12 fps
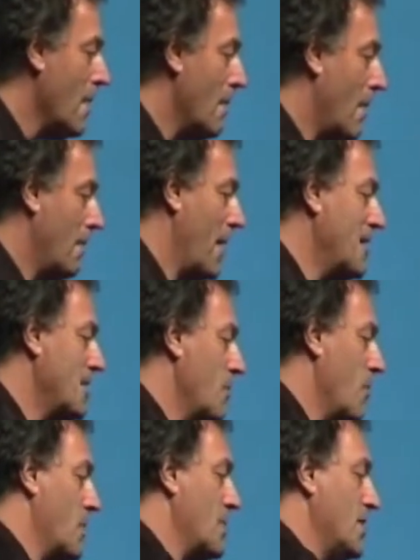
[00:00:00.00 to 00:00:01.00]
But basically
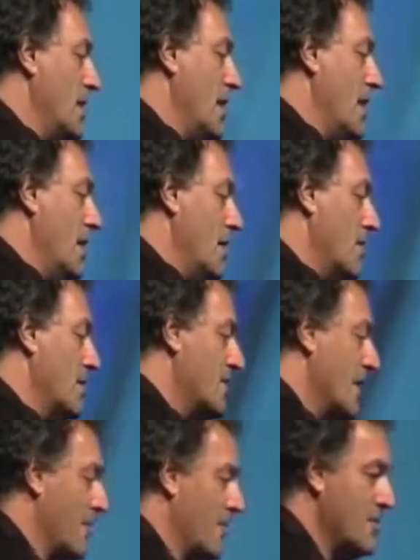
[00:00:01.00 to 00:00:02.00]
what we're seeing here is
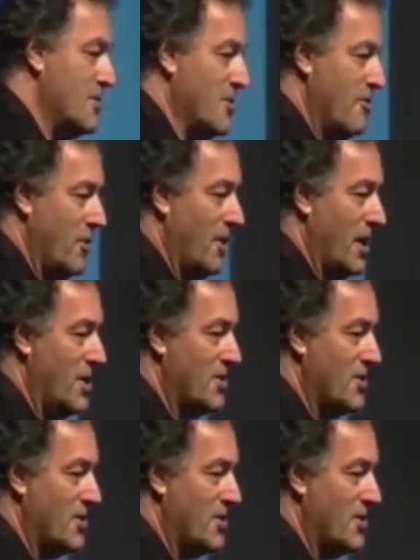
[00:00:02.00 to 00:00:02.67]
that this is a very